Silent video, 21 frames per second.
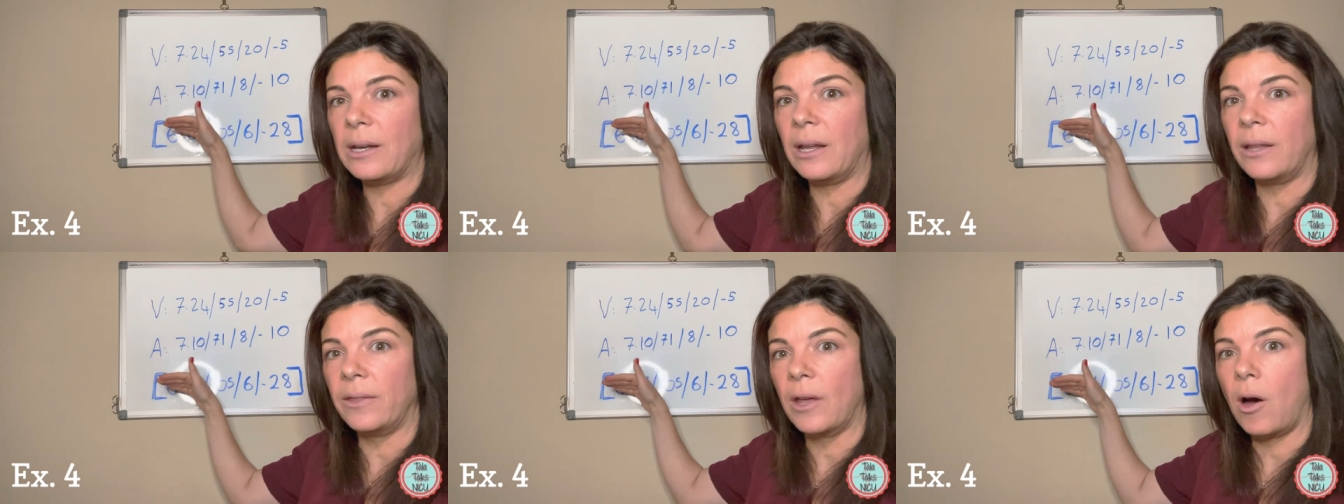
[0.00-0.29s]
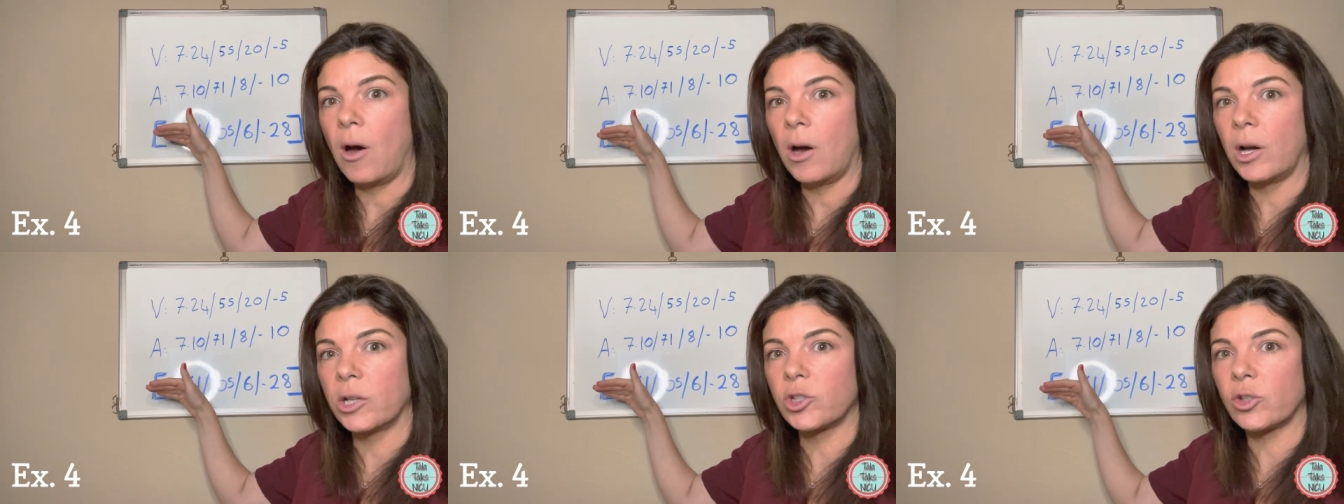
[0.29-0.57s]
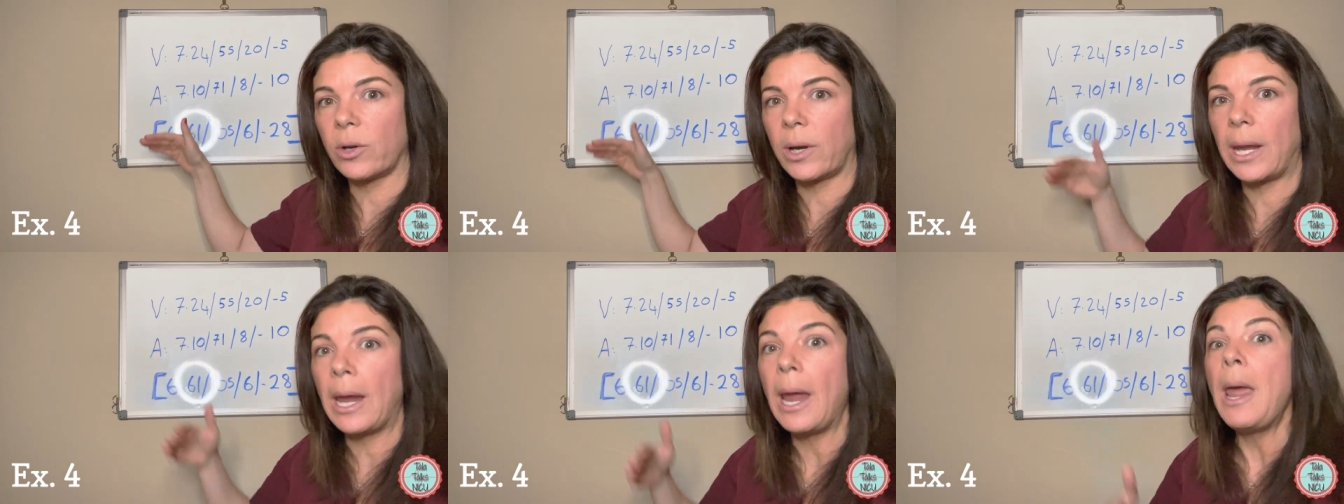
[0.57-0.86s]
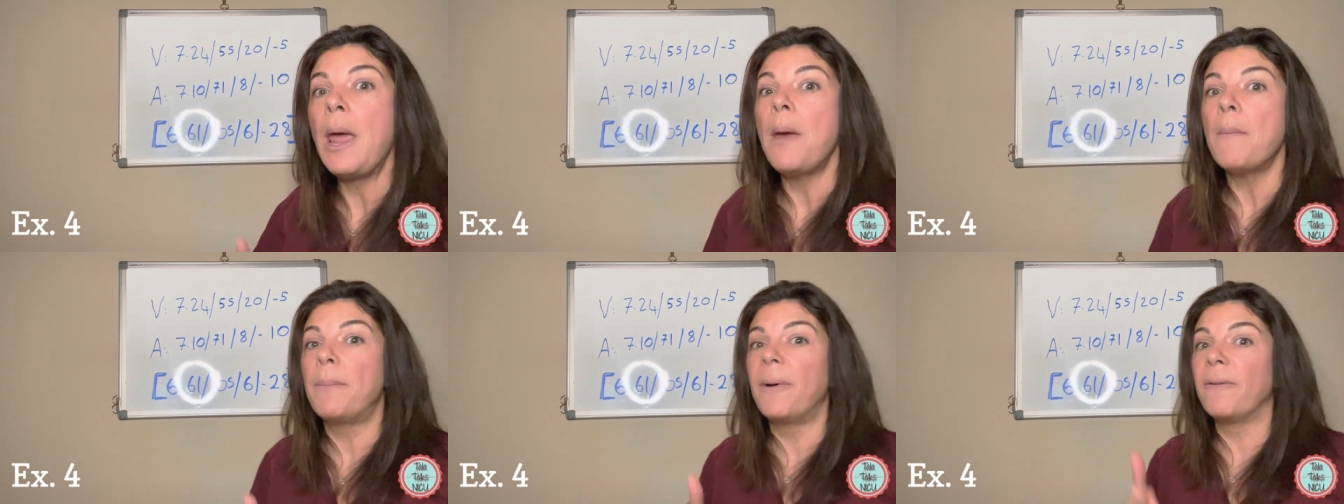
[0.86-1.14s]
and the artery
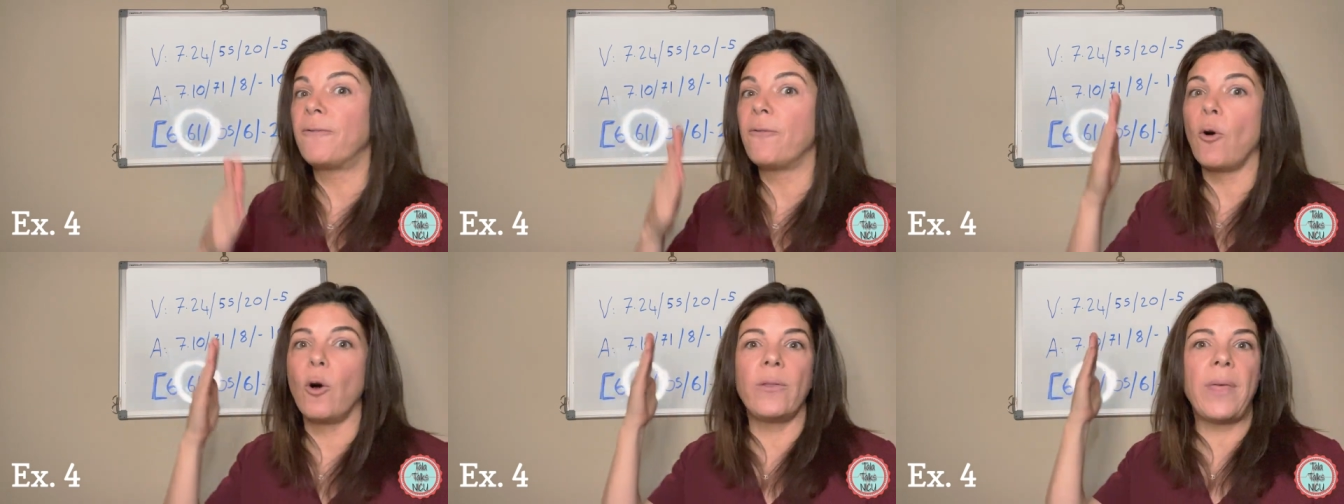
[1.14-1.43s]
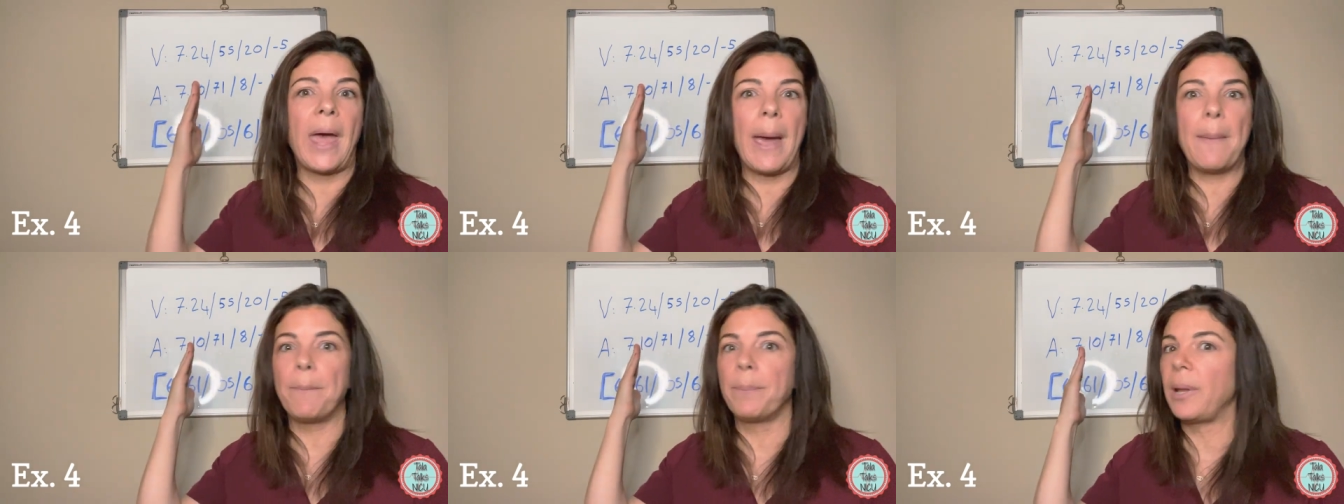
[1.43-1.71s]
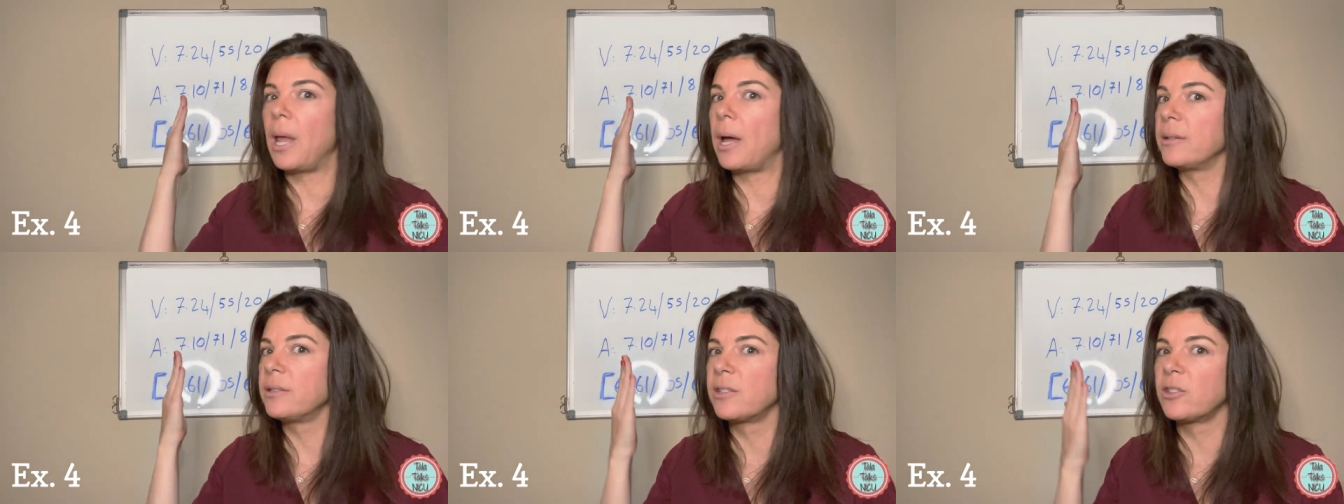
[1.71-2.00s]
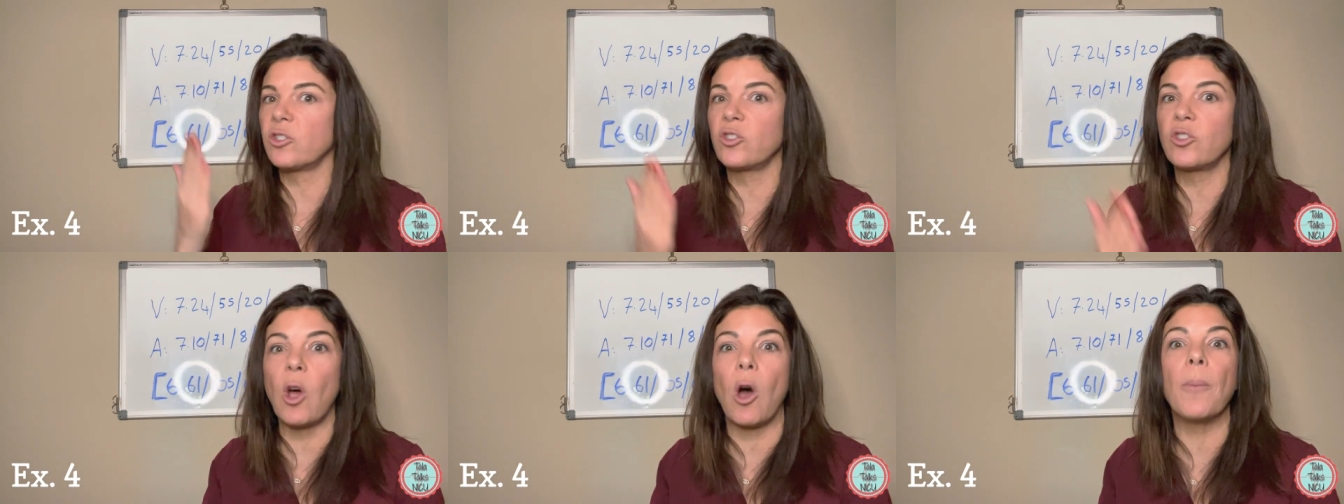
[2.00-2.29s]
before that blood
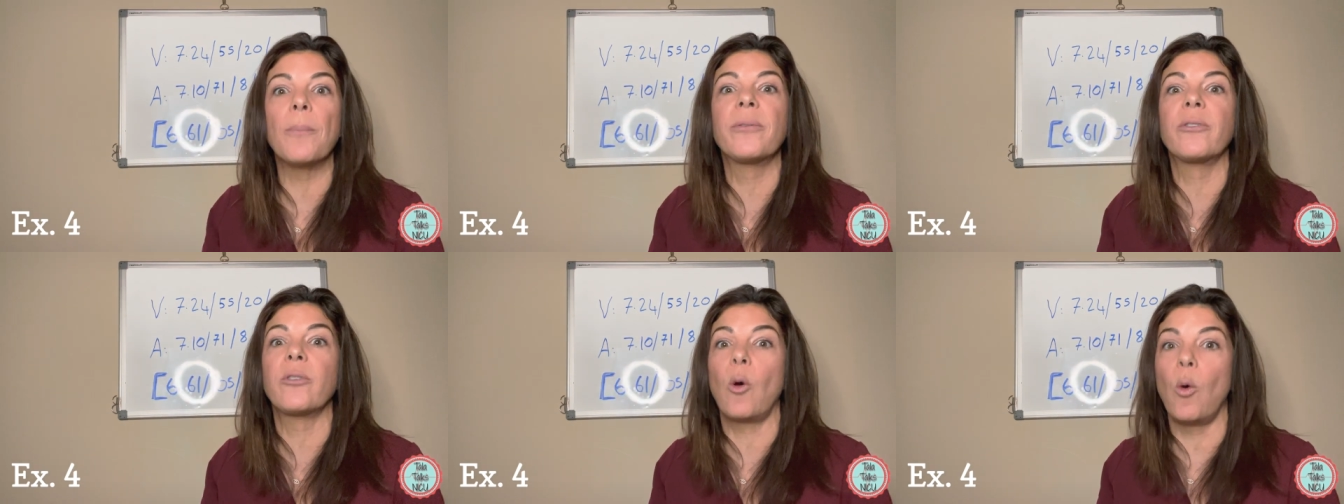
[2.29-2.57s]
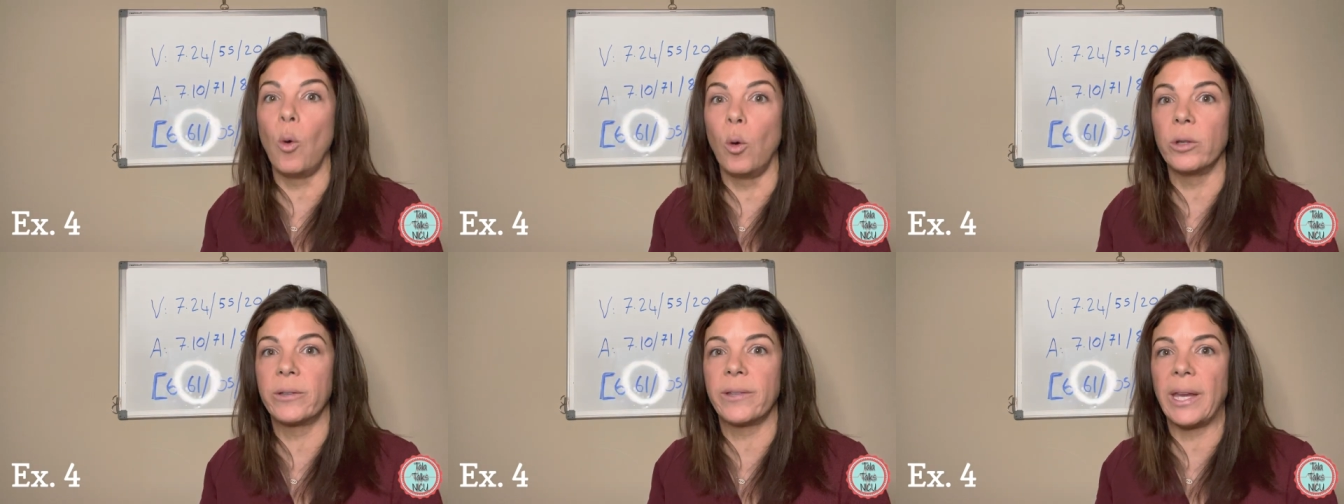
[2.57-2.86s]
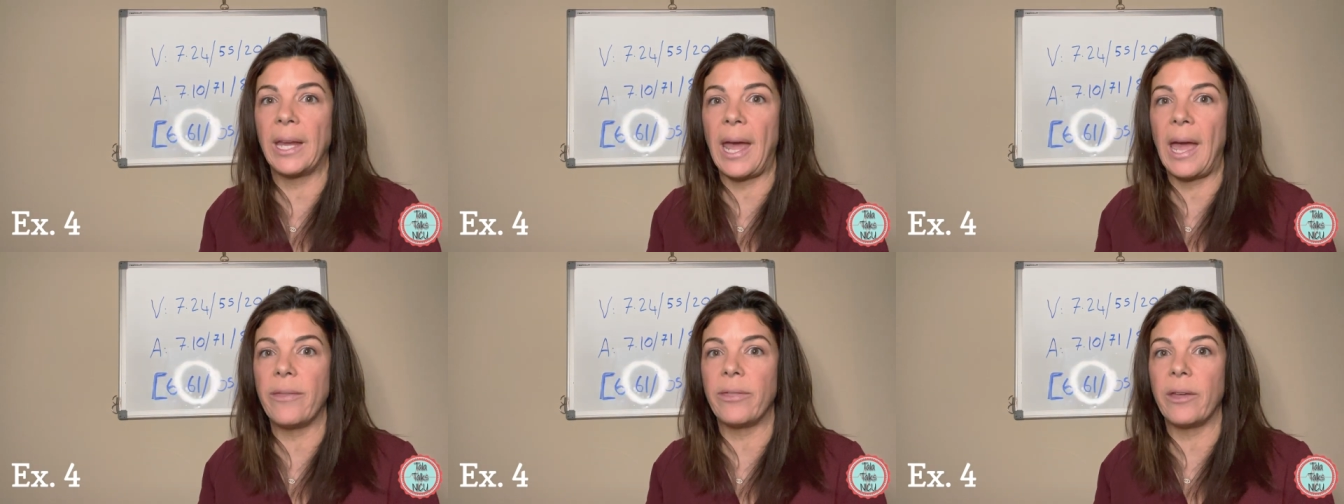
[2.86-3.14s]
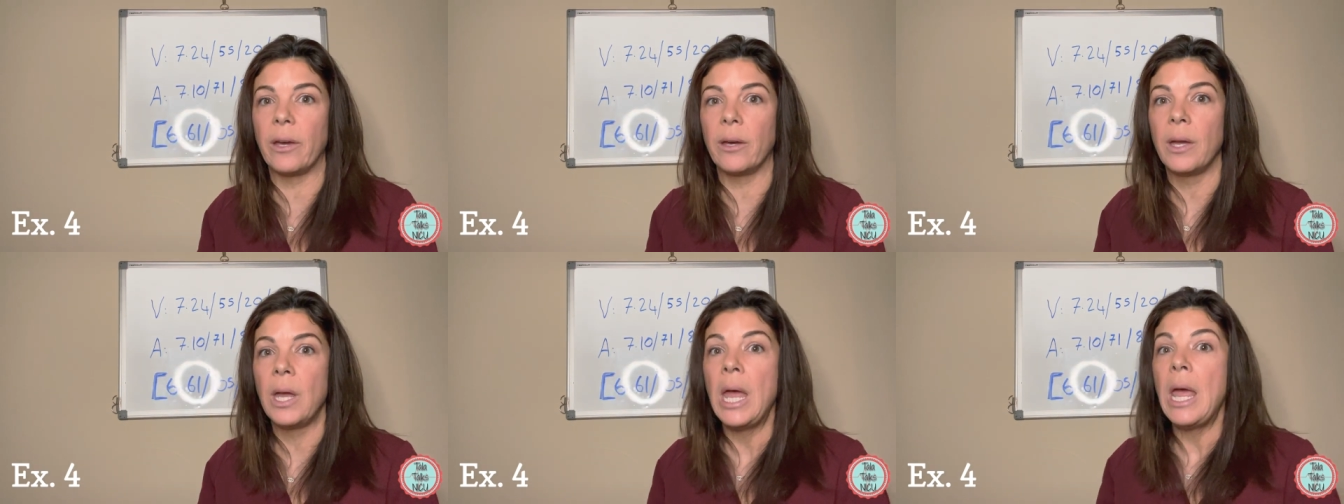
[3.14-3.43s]
stops altogether.